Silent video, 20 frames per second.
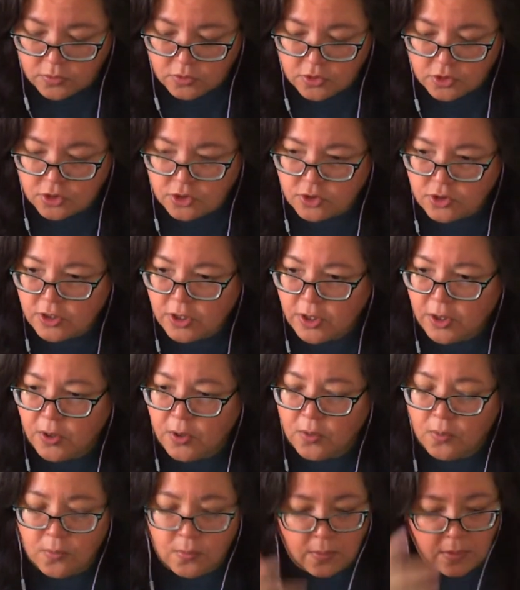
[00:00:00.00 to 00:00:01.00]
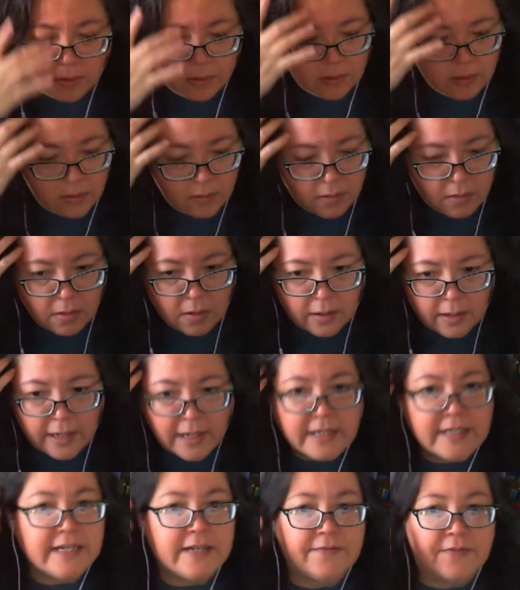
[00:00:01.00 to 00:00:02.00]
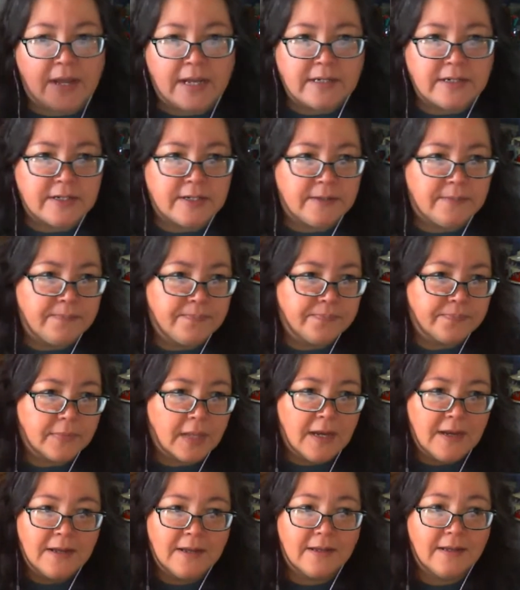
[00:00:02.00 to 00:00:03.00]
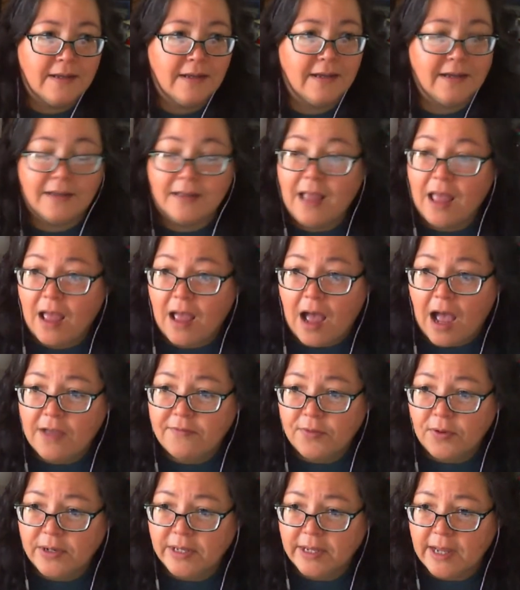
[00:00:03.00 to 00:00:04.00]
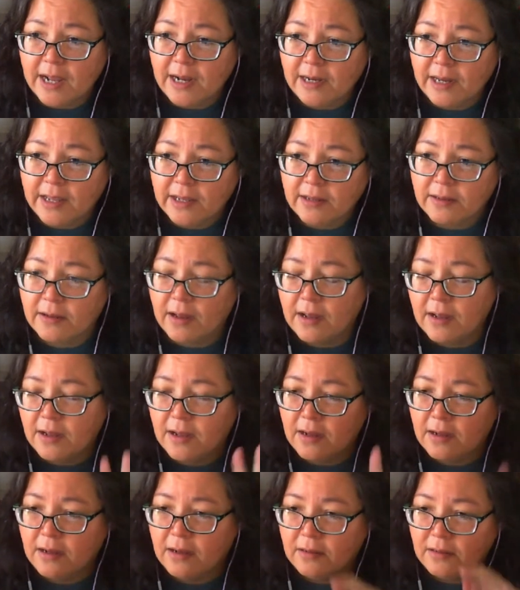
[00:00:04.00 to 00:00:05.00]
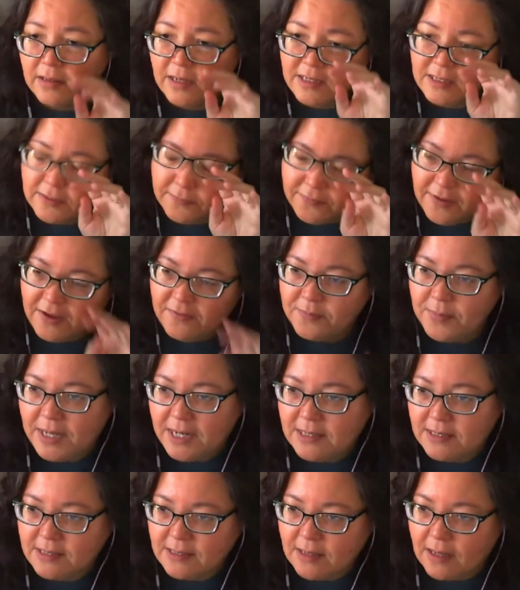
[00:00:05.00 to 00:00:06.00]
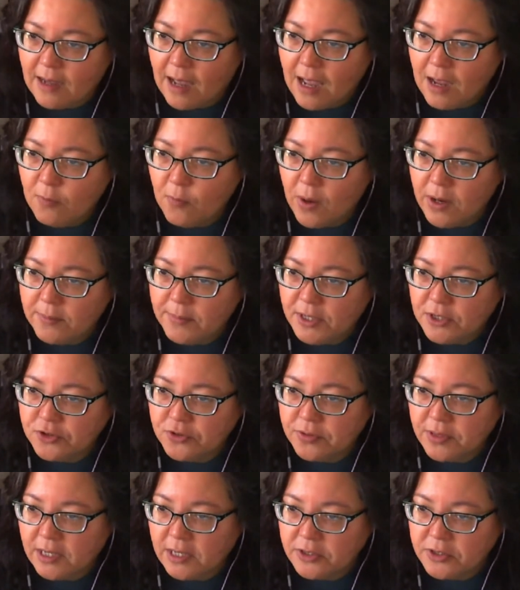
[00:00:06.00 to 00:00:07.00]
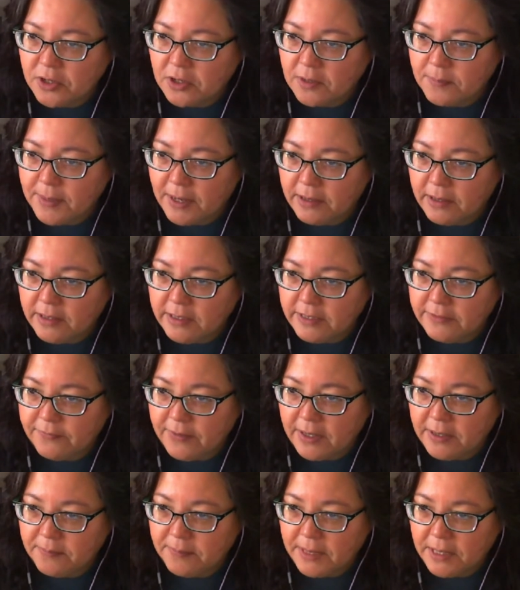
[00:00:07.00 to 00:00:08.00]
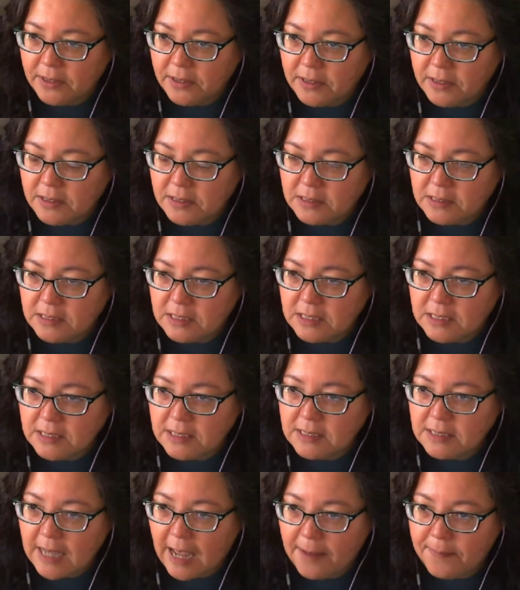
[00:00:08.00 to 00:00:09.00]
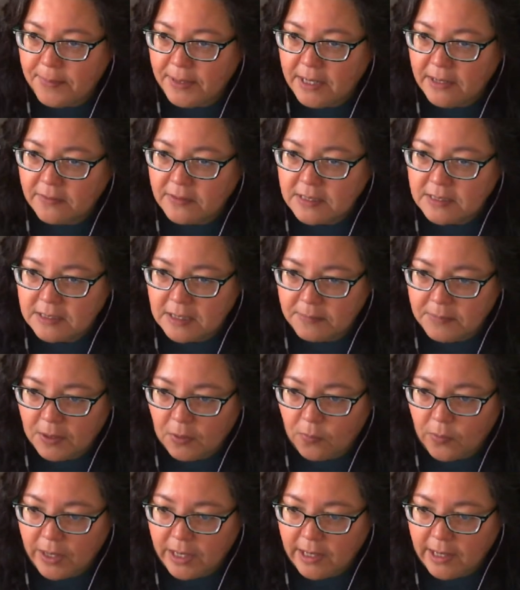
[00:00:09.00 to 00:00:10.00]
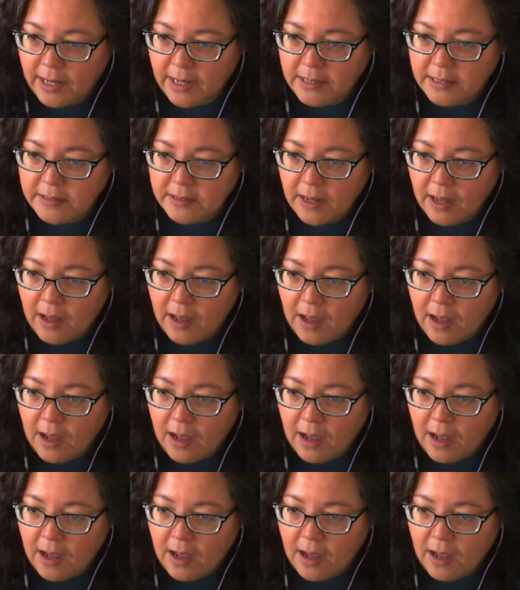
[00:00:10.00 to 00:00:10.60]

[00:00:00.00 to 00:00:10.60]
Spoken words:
So Indie Vent. I've only got like less than 5 minutes. I want to make sure that I talk about Indie Vent because this is happening this coming weekend.